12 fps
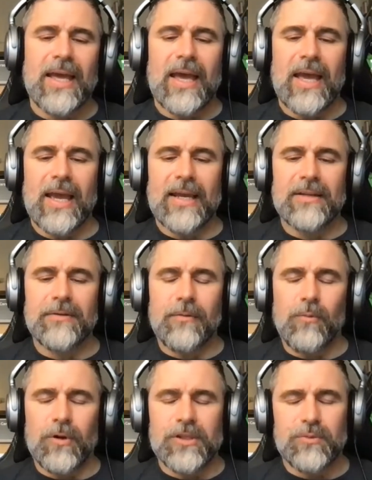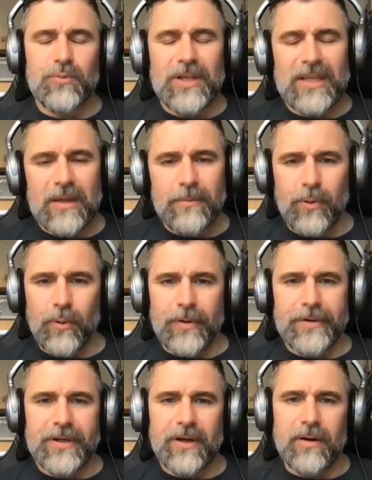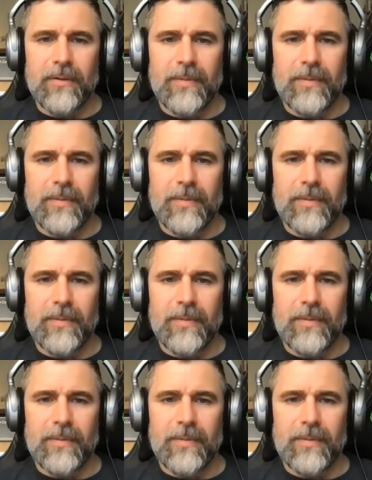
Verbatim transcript: And what's really important here,